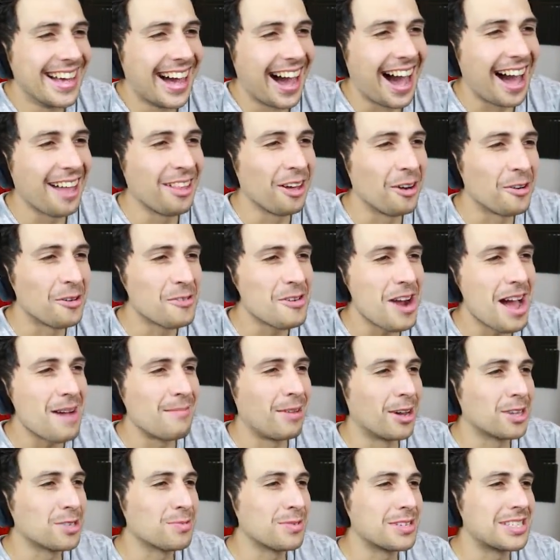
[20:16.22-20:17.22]
I thought
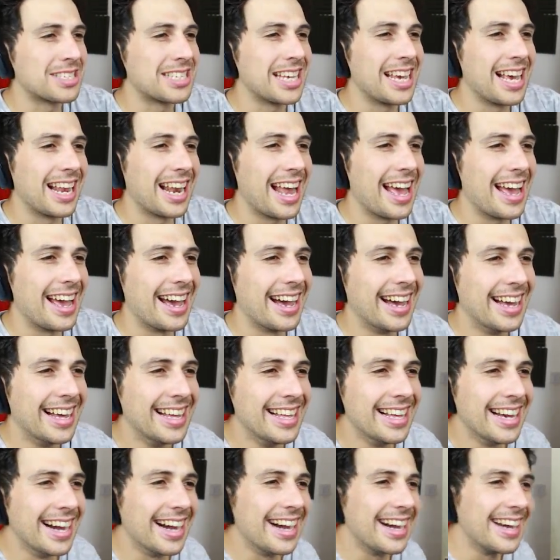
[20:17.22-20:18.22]
Ramos was see you later.
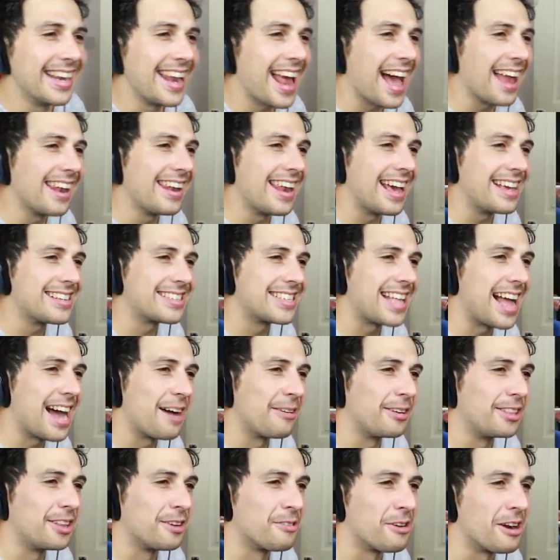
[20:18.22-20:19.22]
Hernández
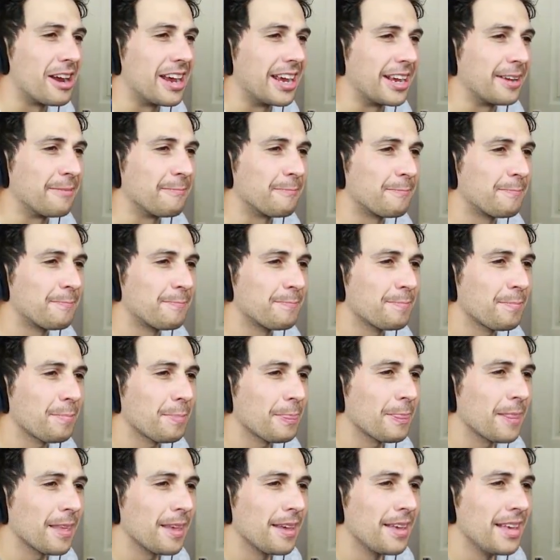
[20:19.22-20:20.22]
now in the ring.
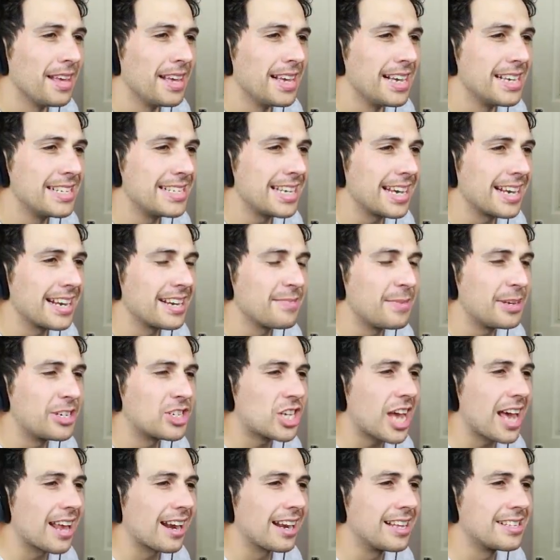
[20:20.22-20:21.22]
Is he going to be
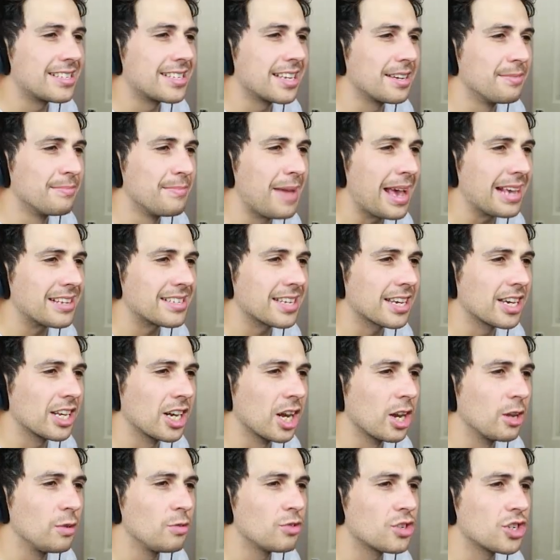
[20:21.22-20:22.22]
channeling some Mexican
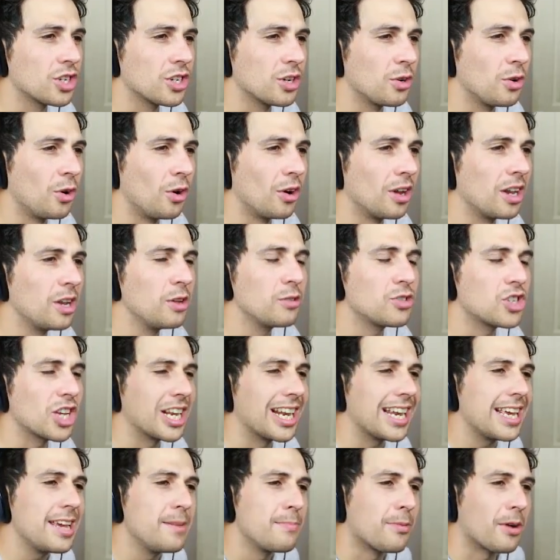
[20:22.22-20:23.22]
luchador, lucha
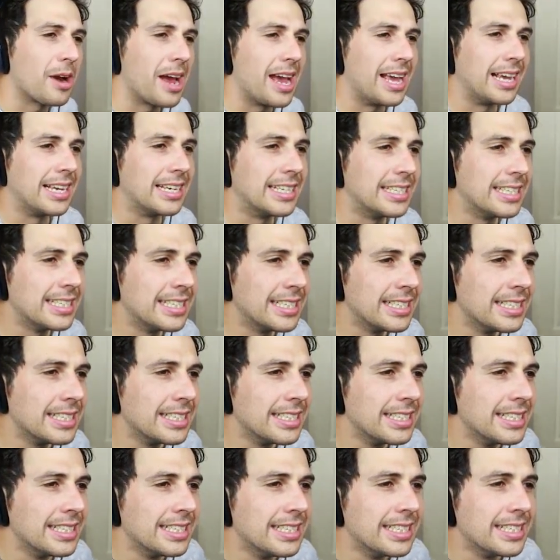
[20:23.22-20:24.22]
libre?
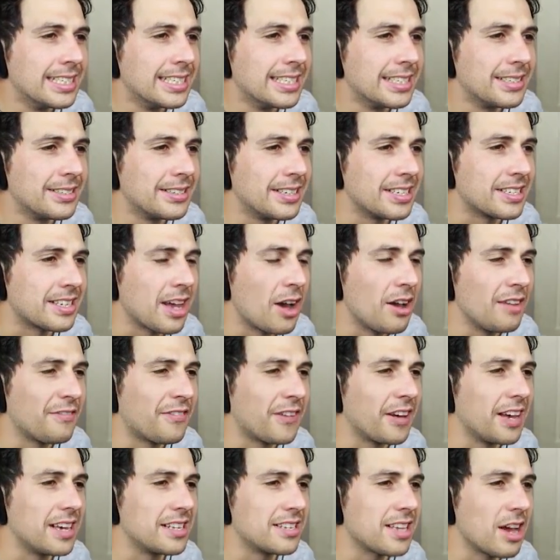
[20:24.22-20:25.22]
Oh, he's going
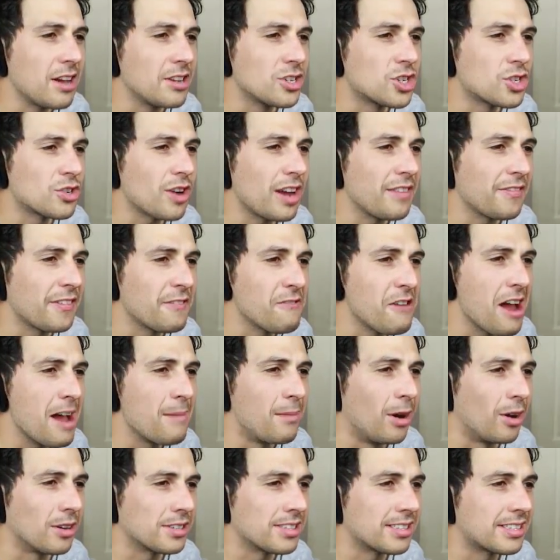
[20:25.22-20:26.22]
for, he's going straight for
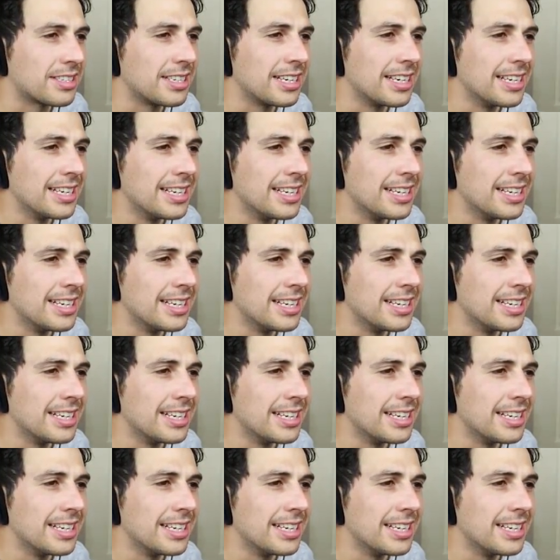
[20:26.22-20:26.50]
Ramos.